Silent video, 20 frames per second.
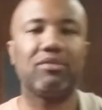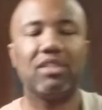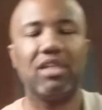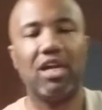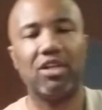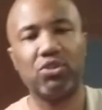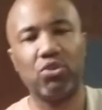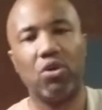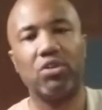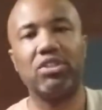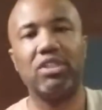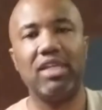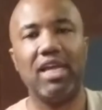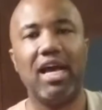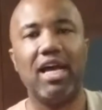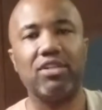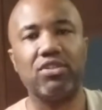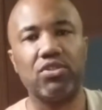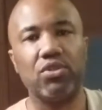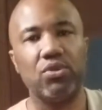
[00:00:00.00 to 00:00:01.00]
I'll talk to you
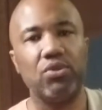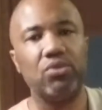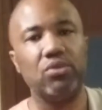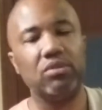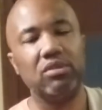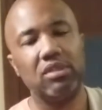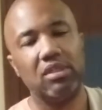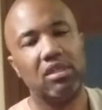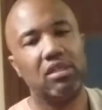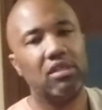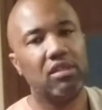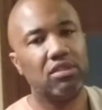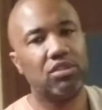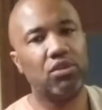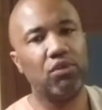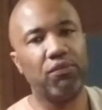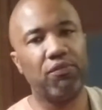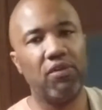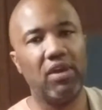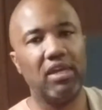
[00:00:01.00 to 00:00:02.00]
guys soon.
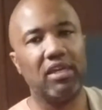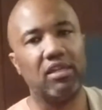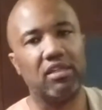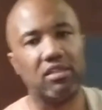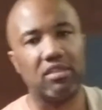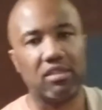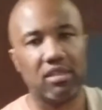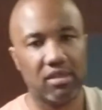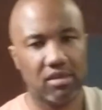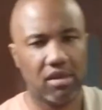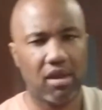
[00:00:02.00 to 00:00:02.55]
2 fingers.